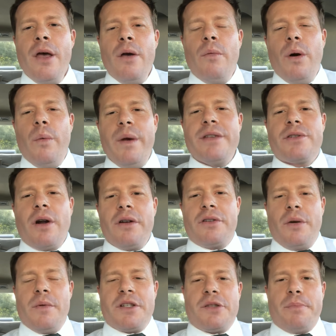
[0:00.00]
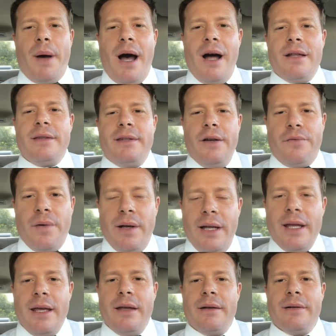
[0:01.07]
When we start to respond
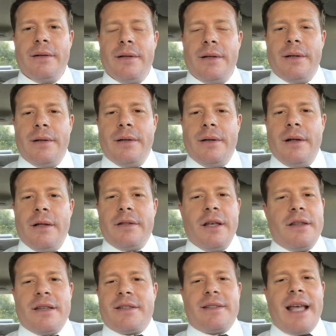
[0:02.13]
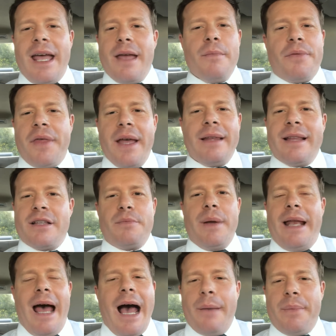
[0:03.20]
differently, to the same thing that's
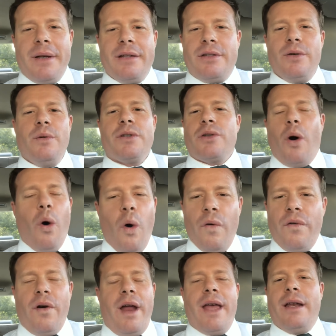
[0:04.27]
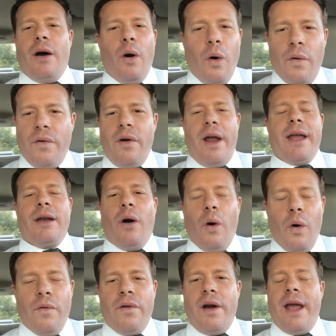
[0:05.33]
been happening to us over and over and
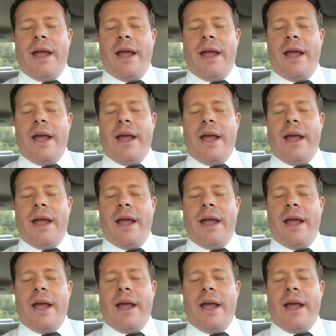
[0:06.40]
over